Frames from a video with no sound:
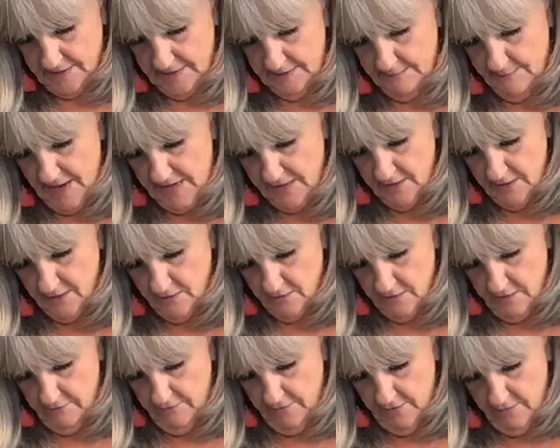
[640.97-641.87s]

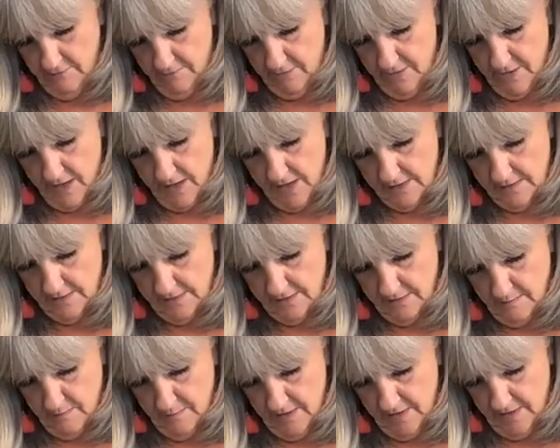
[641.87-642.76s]
special if you've
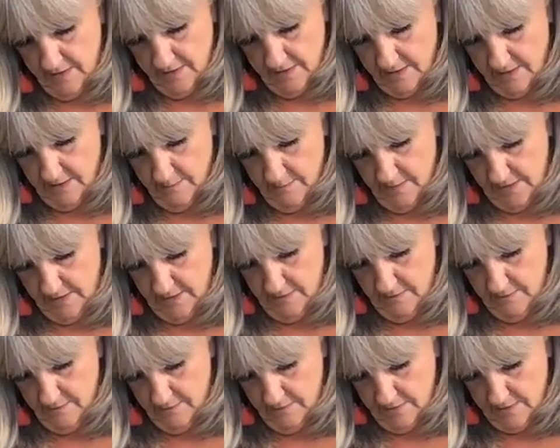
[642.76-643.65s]
got something that can be
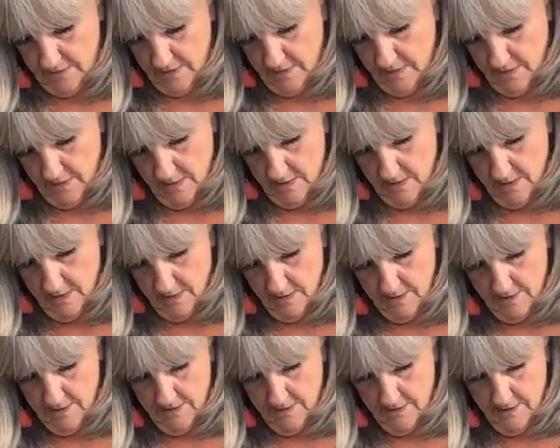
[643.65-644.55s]
used
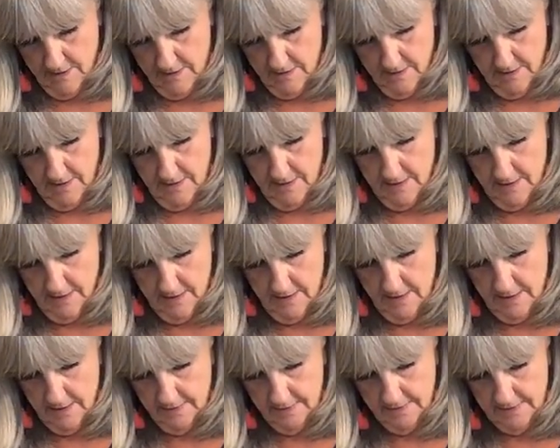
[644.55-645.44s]

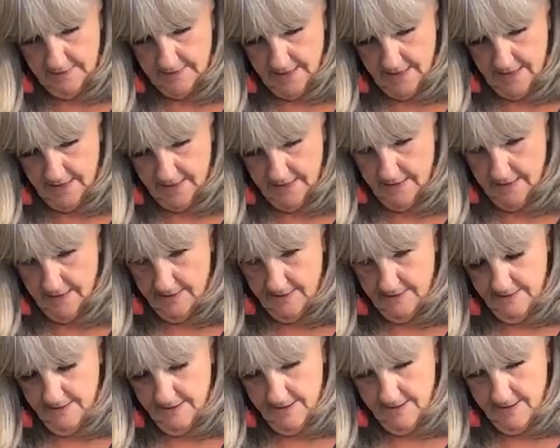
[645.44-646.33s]
instead.
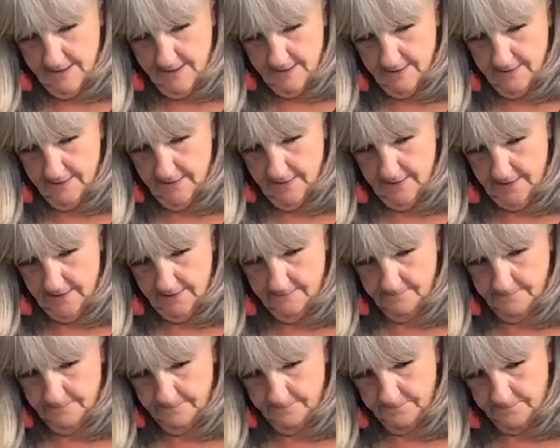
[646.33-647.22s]
All
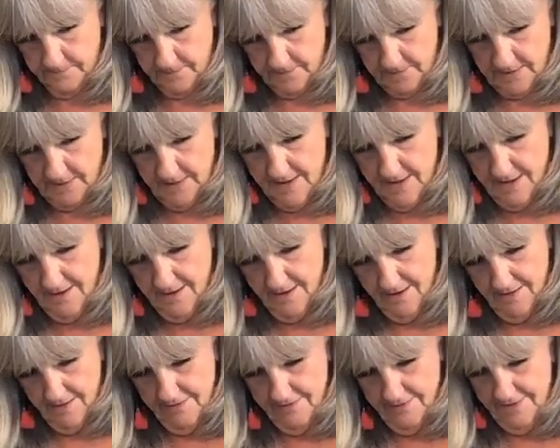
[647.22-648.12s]
right,
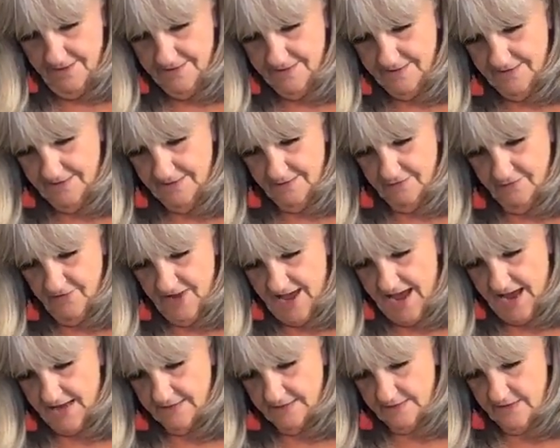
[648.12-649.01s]
this is
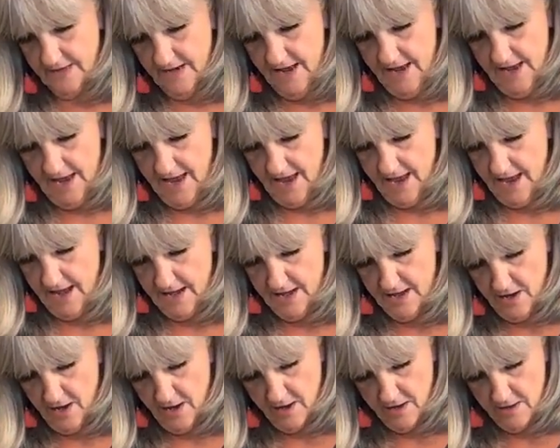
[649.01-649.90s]
fast,
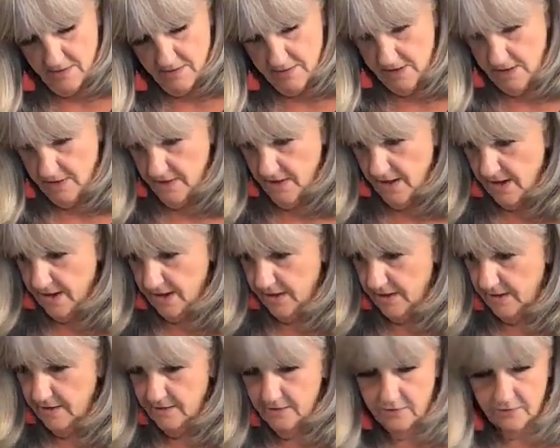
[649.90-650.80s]
and not only
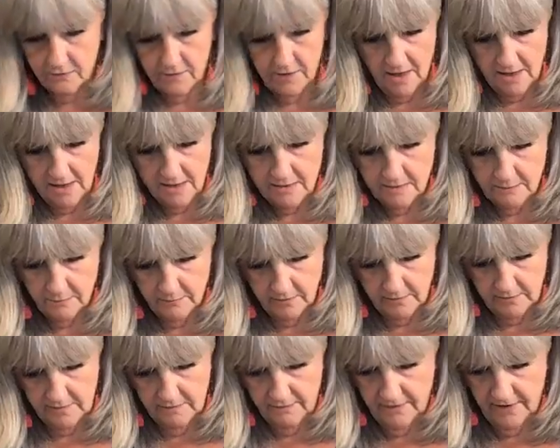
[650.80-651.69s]
that, it dries
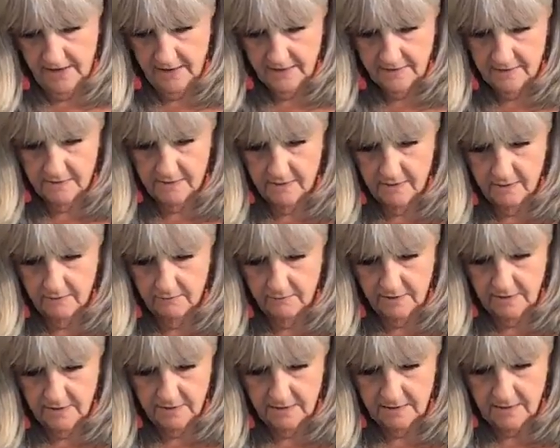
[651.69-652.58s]
really fast
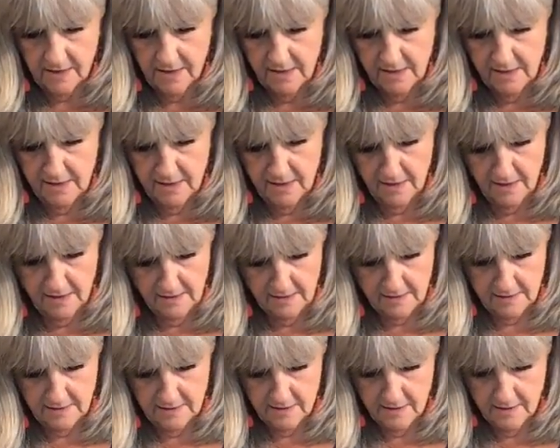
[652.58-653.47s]
too, which is kind of
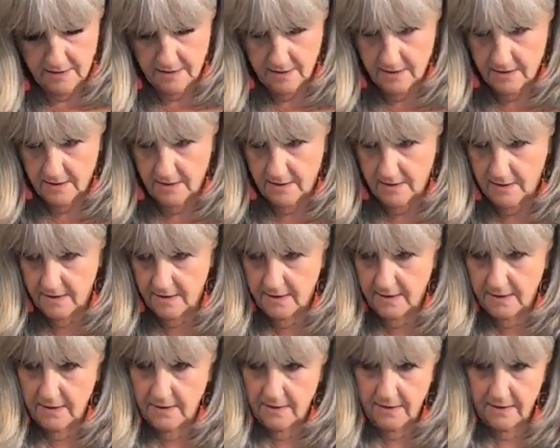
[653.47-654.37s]
nice.
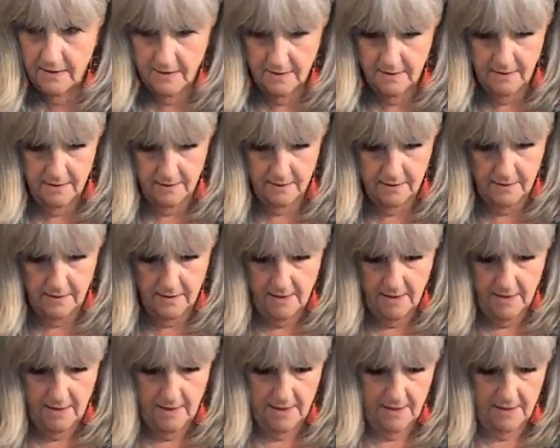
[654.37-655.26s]

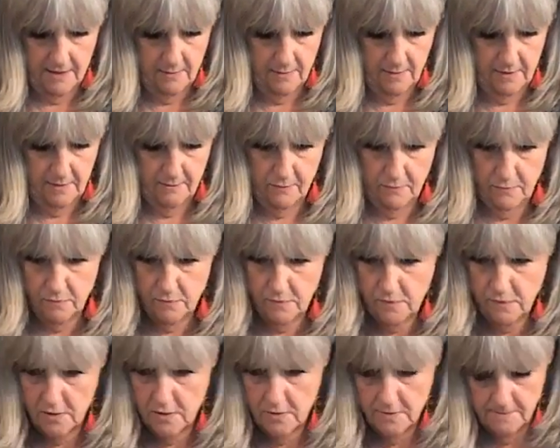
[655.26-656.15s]
Yeah, a little bit
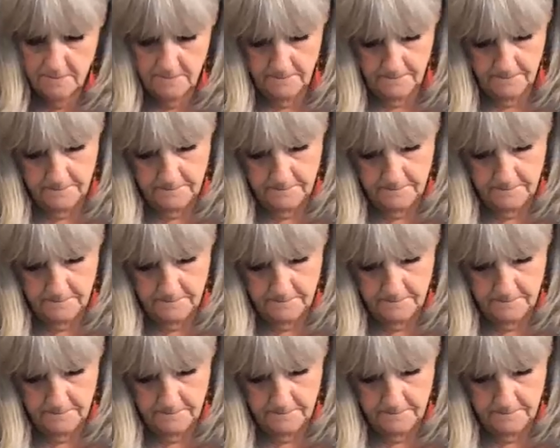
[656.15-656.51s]
more.